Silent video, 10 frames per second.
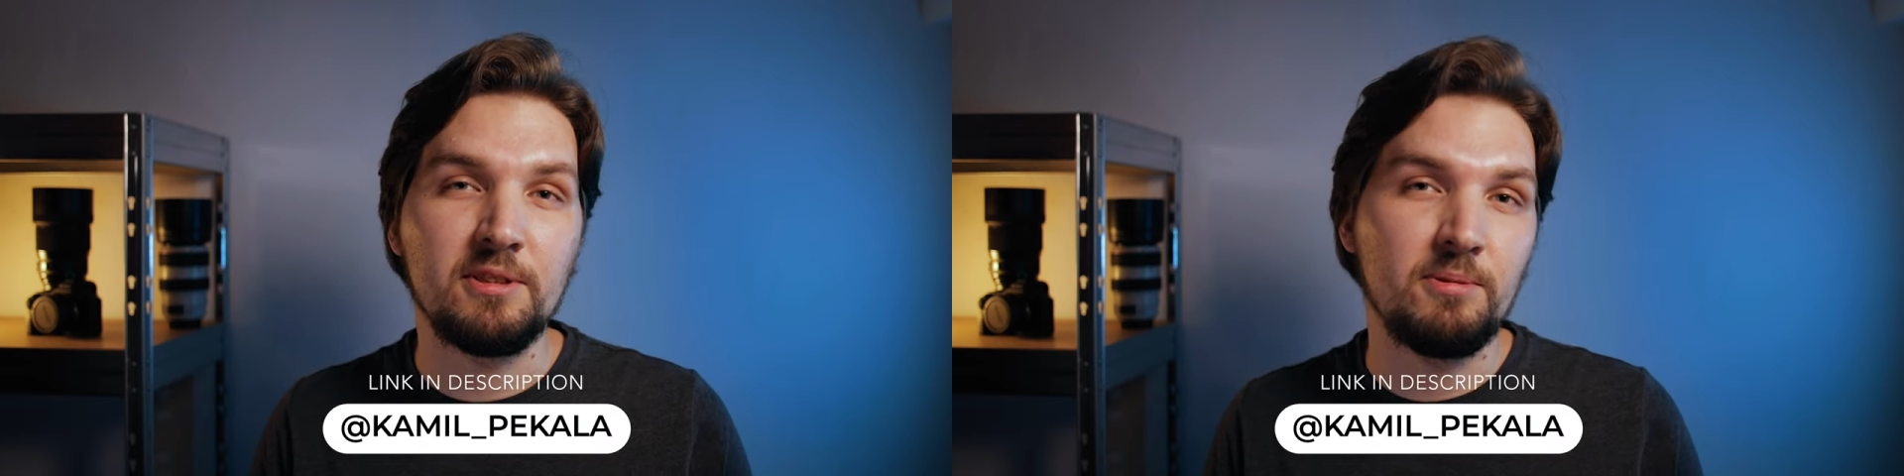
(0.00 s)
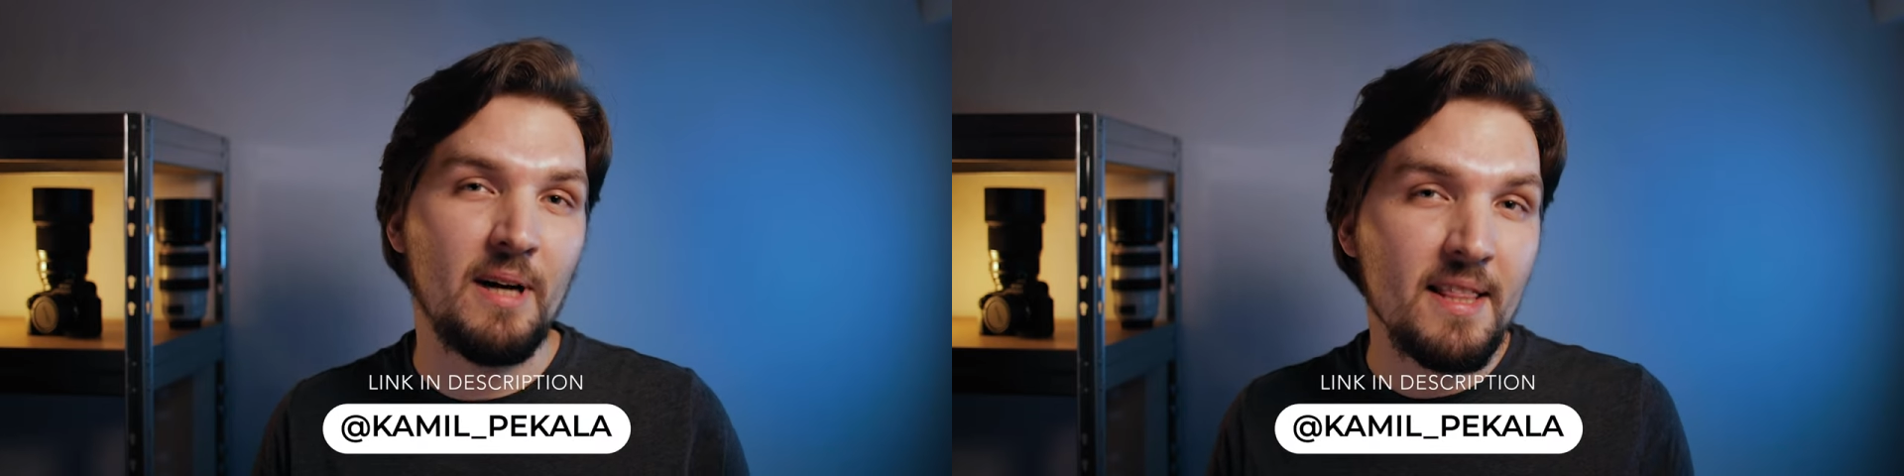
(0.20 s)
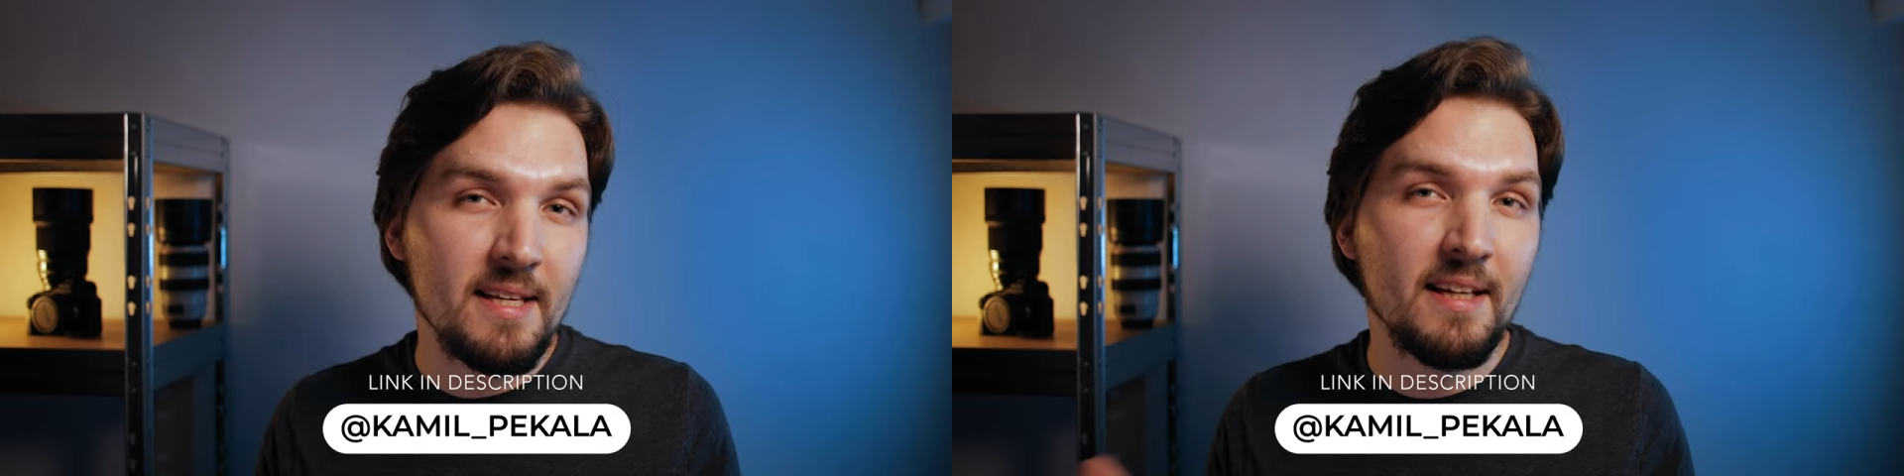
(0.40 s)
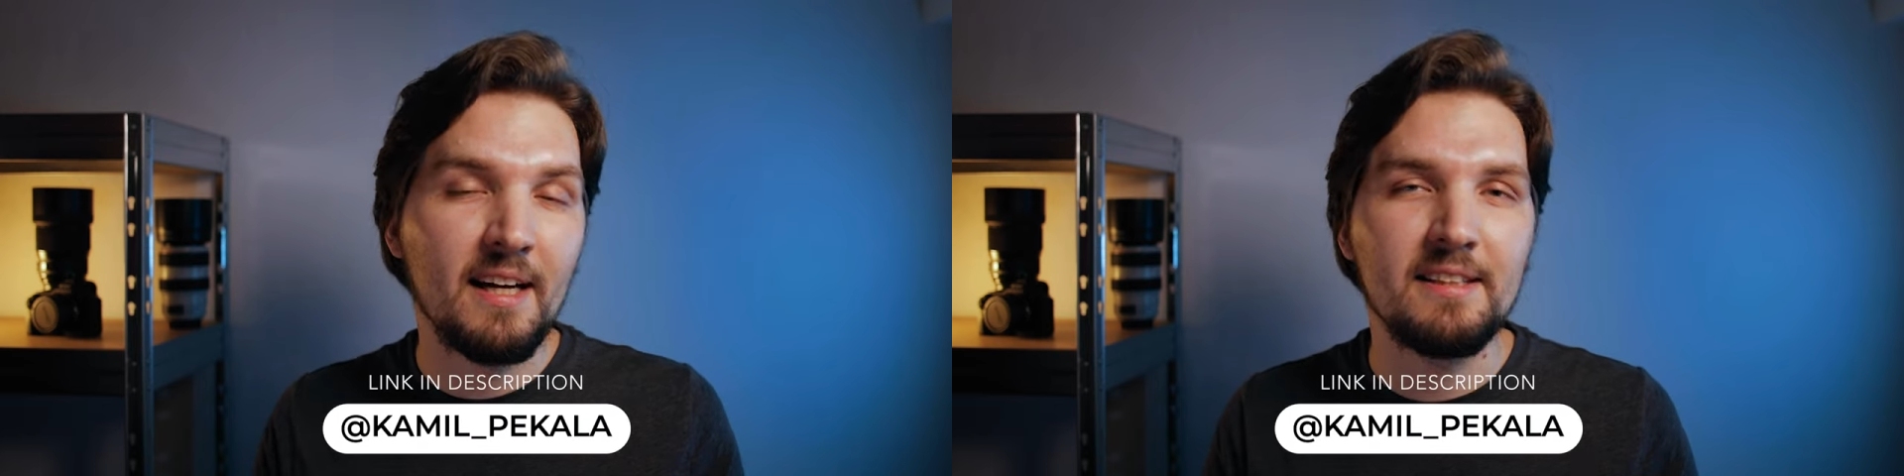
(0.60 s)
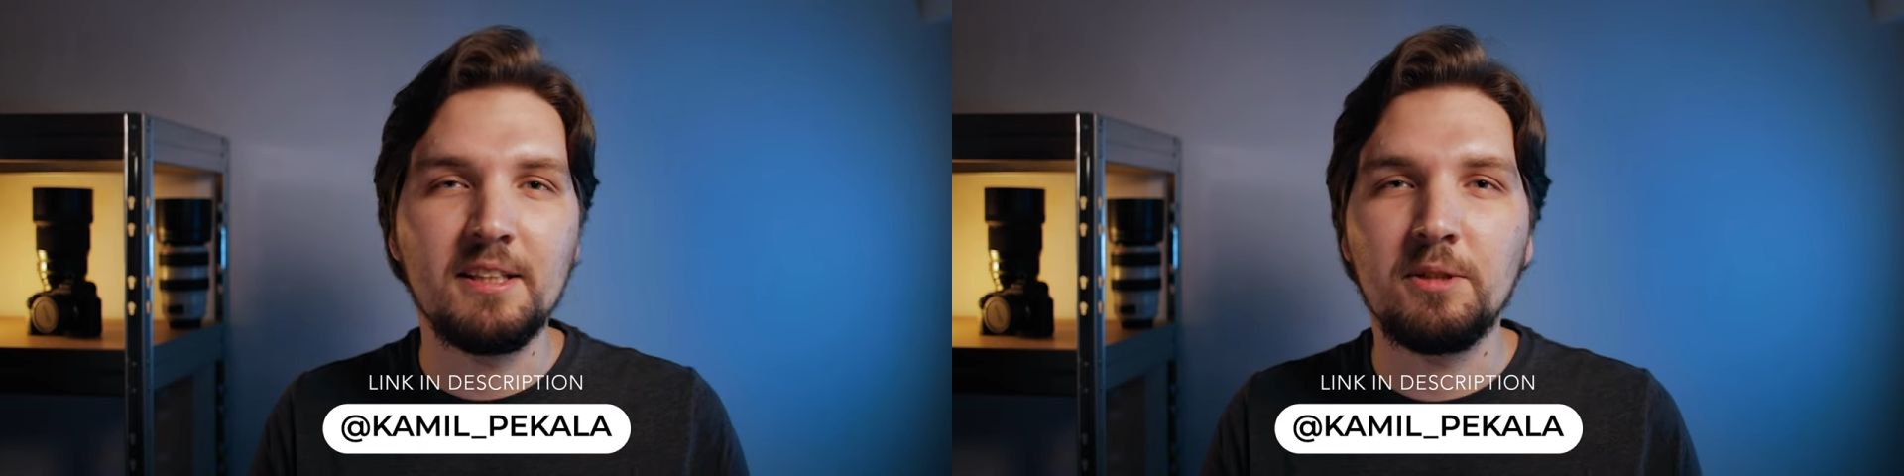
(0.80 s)
So I
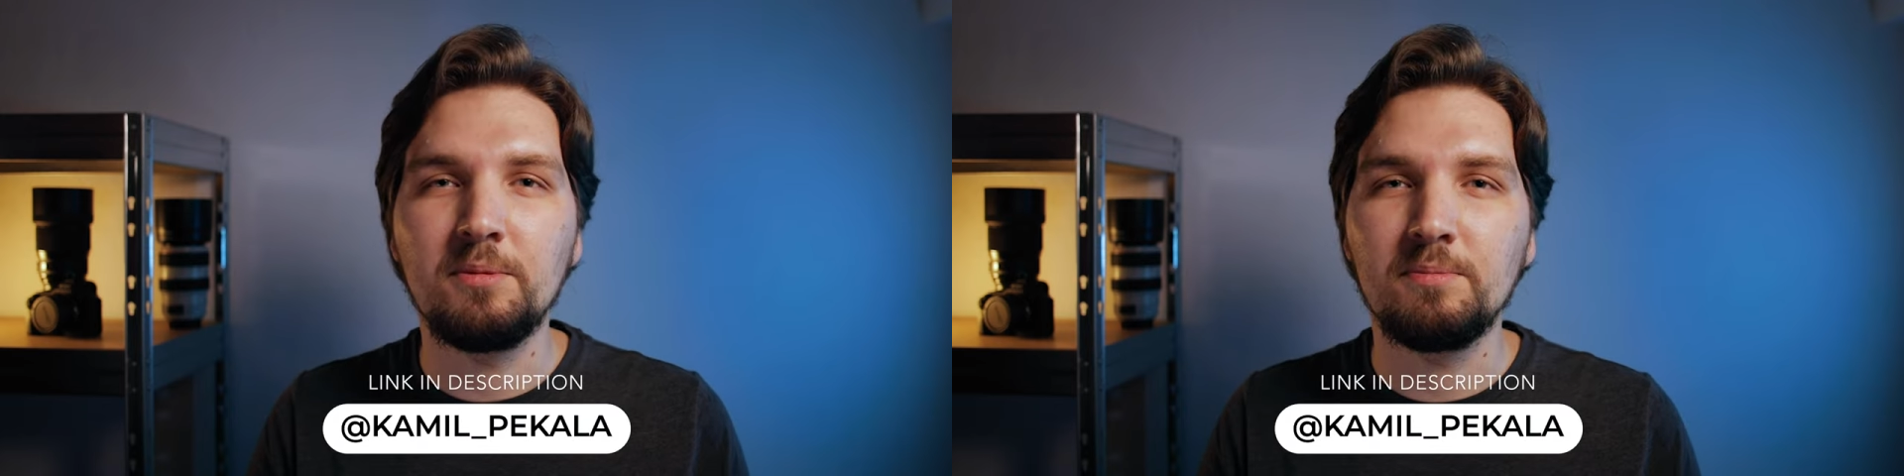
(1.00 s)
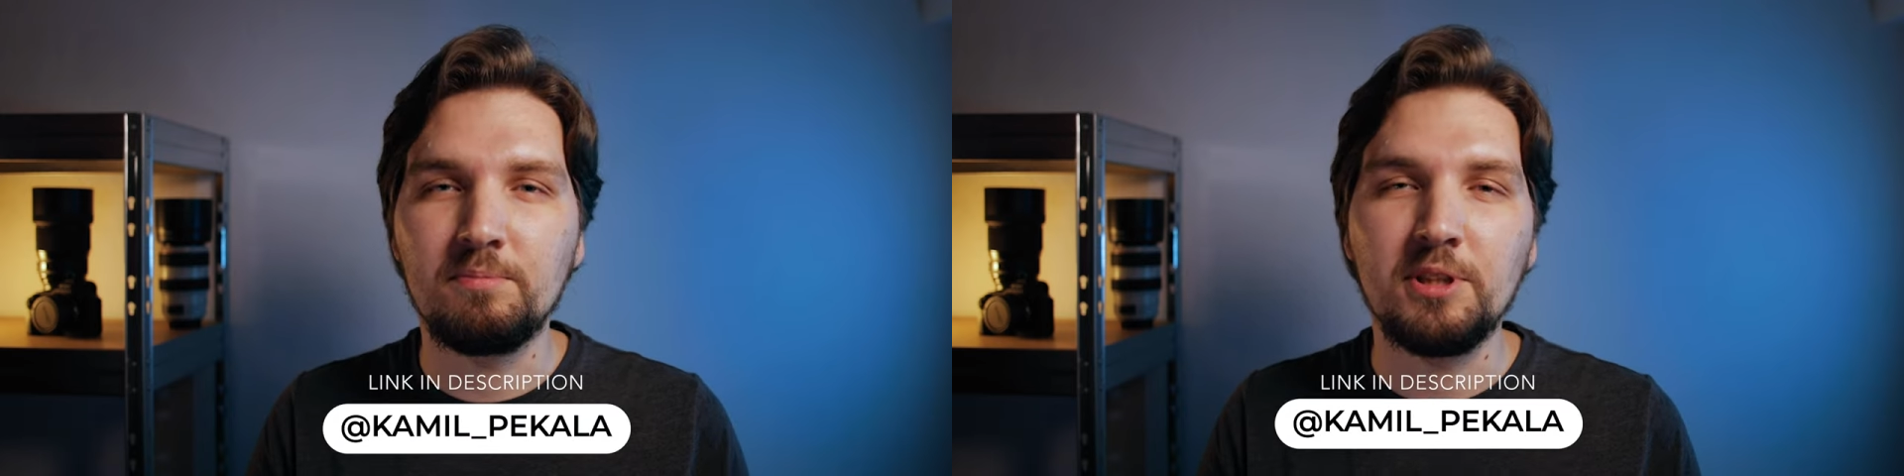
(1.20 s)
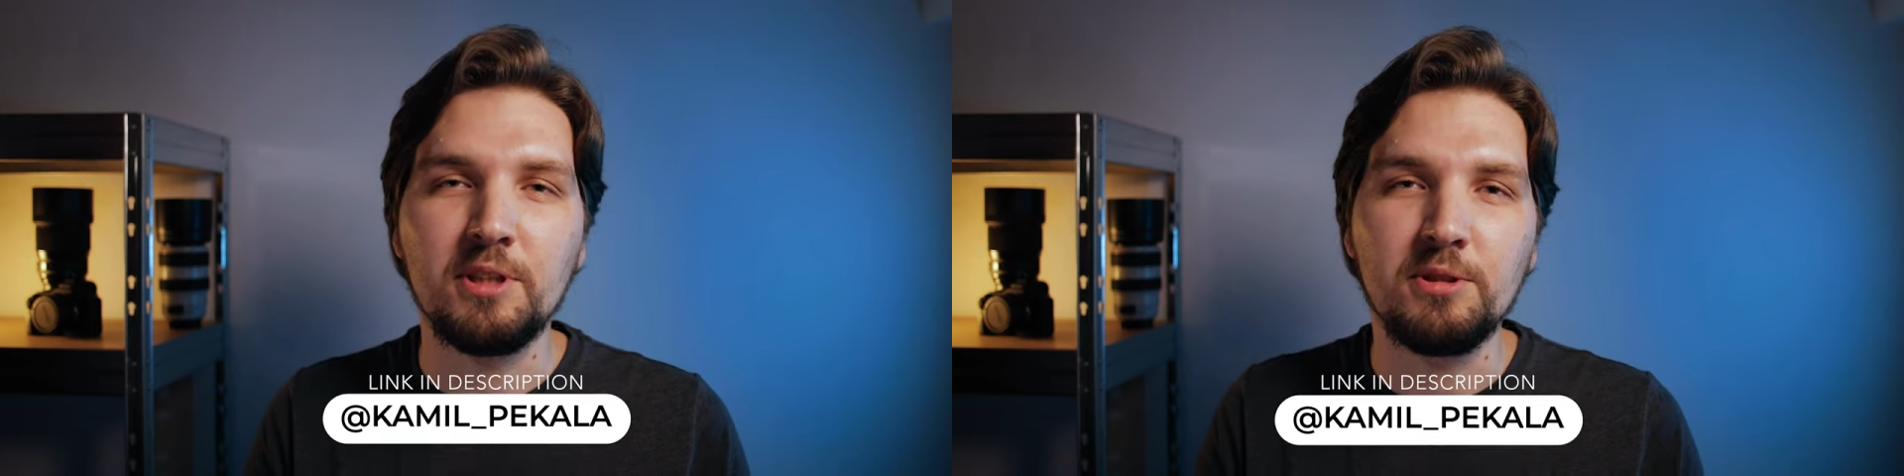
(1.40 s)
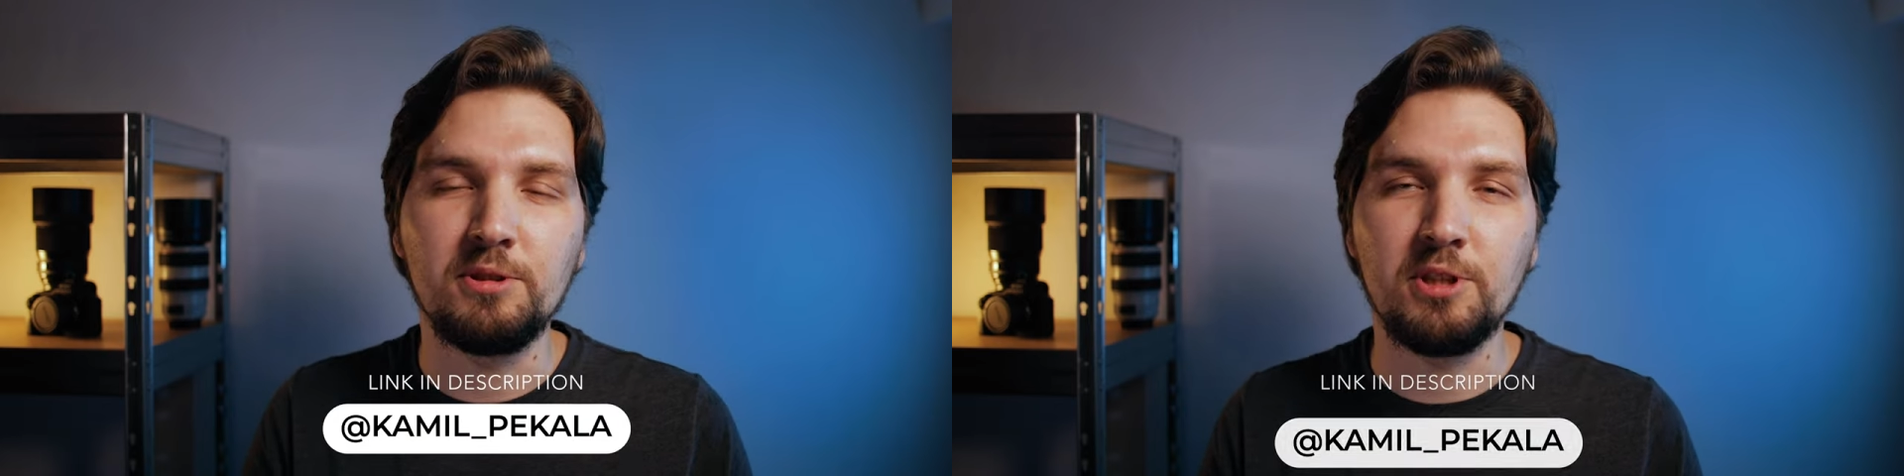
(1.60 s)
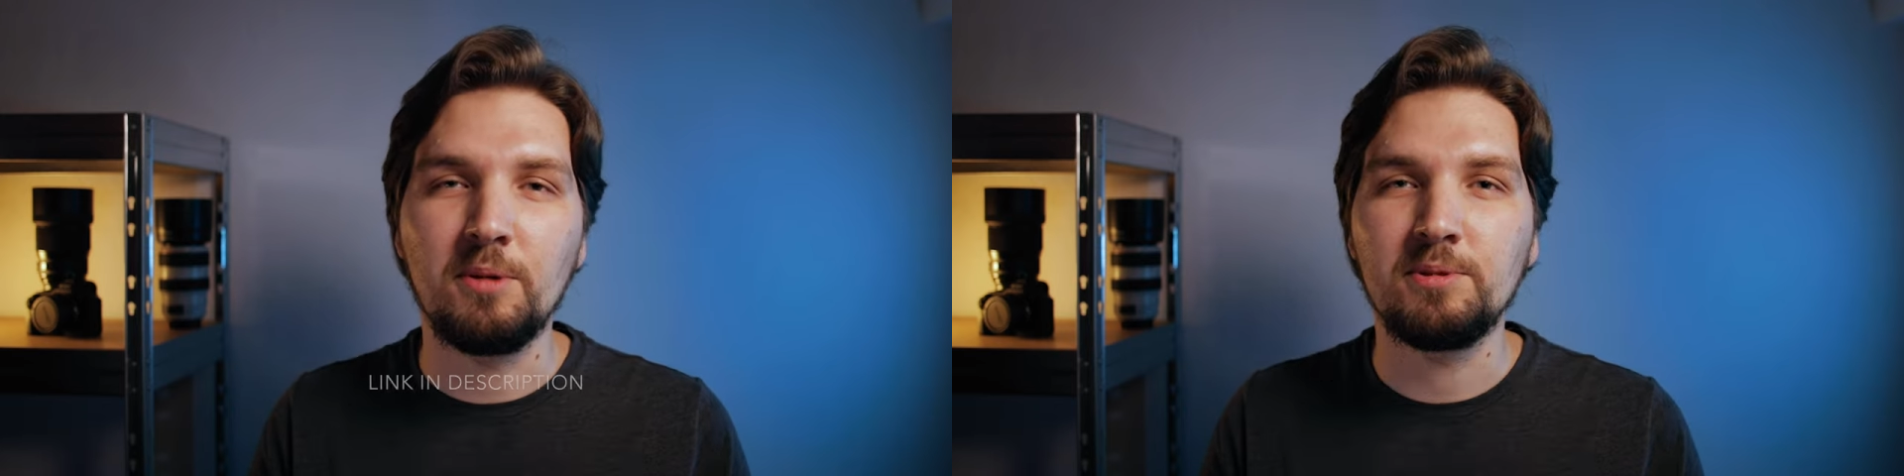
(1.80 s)
think I did a pretty
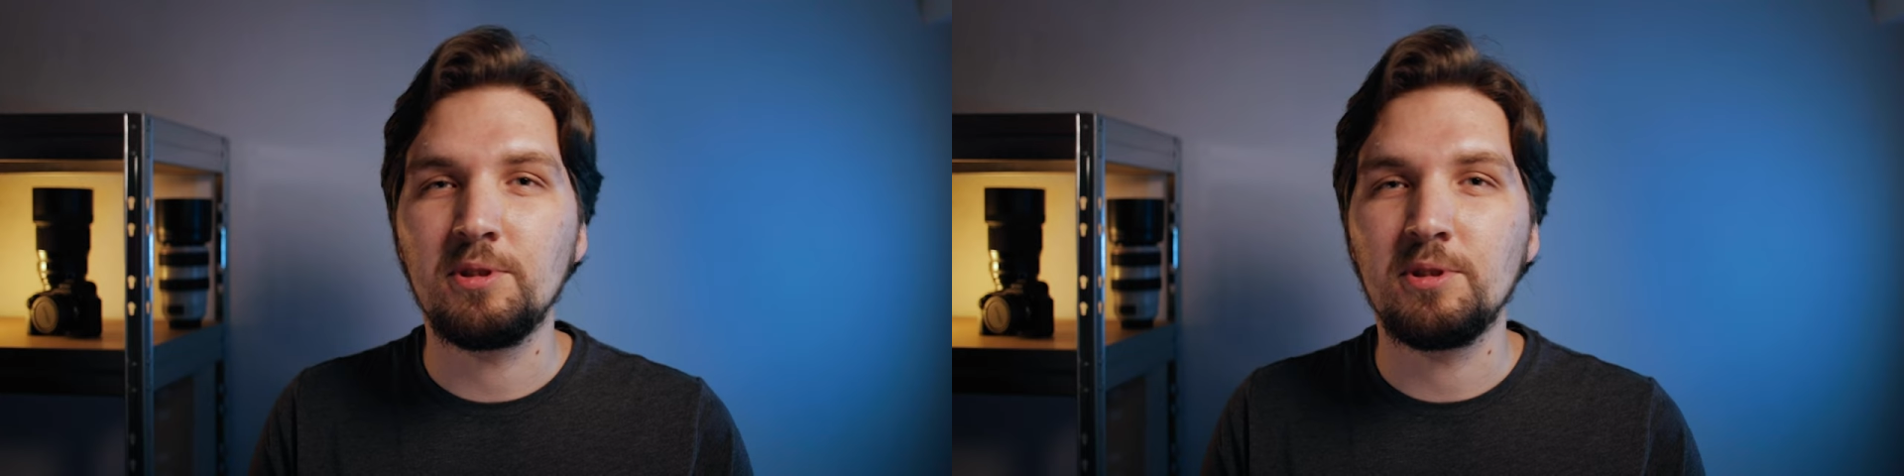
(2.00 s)
good job.